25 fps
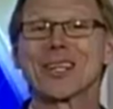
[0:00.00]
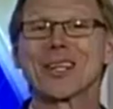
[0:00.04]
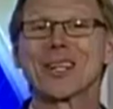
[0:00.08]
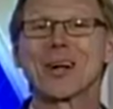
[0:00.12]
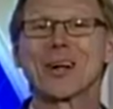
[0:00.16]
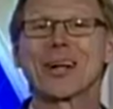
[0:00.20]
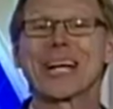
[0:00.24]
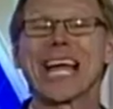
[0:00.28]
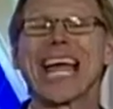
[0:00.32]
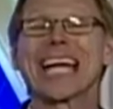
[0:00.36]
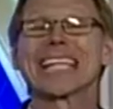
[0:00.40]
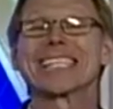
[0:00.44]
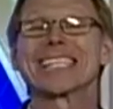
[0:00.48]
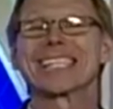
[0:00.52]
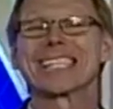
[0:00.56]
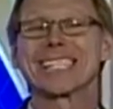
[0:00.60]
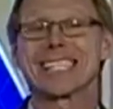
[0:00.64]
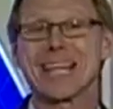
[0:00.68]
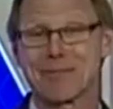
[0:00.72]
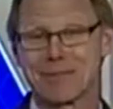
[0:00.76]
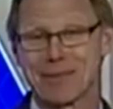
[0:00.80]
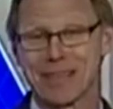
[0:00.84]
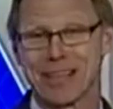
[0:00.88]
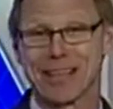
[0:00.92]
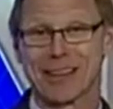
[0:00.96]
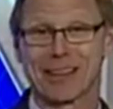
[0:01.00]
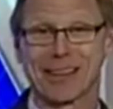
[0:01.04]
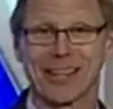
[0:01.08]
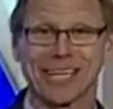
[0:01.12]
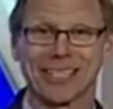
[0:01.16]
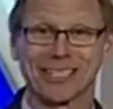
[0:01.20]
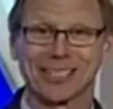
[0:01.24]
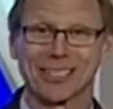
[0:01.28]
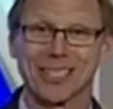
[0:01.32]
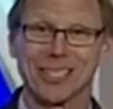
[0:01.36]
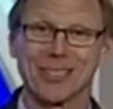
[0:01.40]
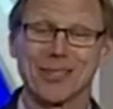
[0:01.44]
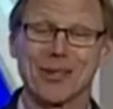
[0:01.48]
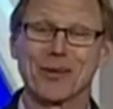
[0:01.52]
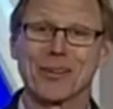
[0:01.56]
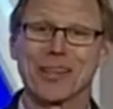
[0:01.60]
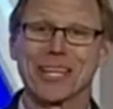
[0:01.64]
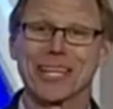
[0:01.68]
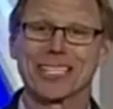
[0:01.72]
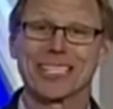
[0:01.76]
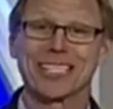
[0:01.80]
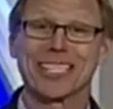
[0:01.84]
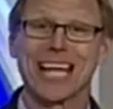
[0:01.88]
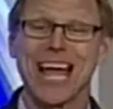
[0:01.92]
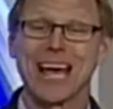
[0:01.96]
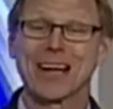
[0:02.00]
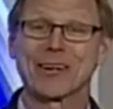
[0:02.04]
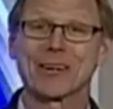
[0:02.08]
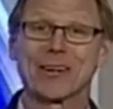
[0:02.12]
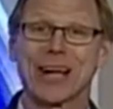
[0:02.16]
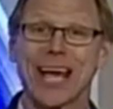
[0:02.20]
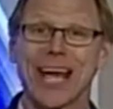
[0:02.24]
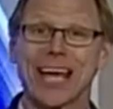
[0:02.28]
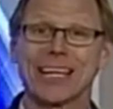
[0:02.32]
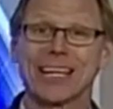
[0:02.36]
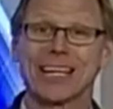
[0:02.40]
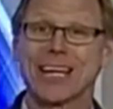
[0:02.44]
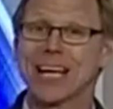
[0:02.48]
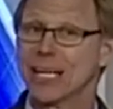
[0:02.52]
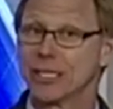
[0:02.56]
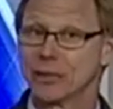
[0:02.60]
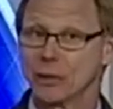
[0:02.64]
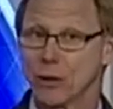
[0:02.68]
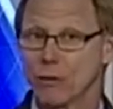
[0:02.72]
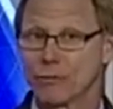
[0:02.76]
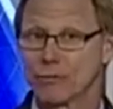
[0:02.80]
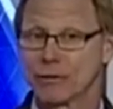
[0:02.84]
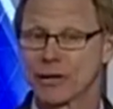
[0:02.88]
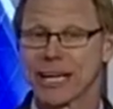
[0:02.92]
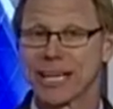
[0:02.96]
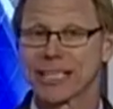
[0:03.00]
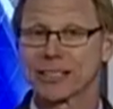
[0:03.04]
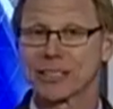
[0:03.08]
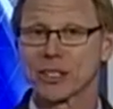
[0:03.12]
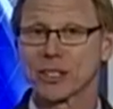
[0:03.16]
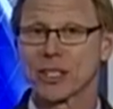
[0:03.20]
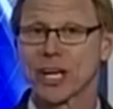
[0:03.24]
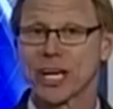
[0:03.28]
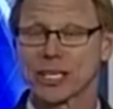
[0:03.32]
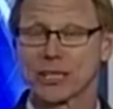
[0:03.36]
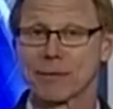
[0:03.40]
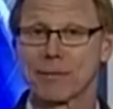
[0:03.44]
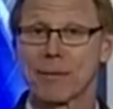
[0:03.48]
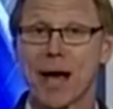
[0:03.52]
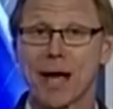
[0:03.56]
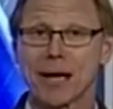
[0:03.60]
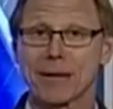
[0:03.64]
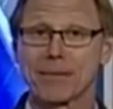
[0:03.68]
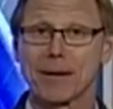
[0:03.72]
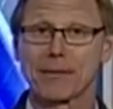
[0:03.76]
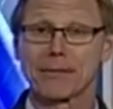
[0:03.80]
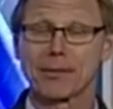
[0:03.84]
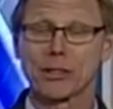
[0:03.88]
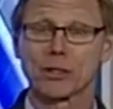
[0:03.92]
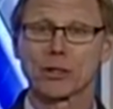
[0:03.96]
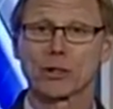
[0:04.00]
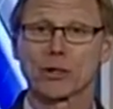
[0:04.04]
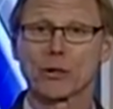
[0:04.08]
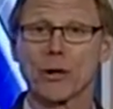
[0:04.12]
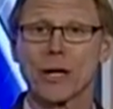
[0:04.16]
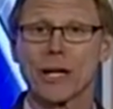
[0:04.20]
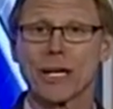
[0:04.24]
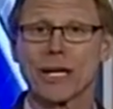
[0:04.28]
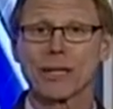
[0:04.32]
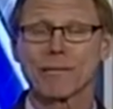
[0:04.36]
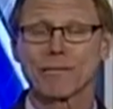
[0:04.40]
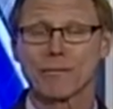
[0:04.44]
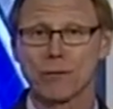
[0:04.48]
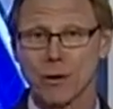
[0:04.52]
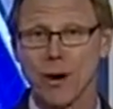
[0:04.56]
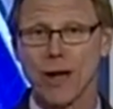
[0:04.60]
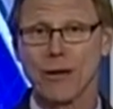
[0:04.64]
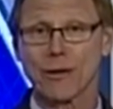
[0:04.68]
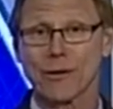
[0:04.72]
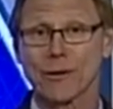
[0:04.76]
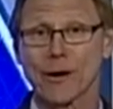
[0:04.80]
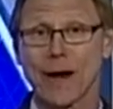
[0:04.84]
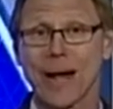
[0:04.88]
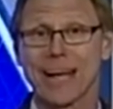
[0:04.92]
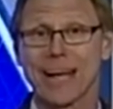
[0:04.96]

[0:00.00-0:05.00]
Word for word: a look at some of the things to do this Saturday. Don't forget to check the bottom of your screen for other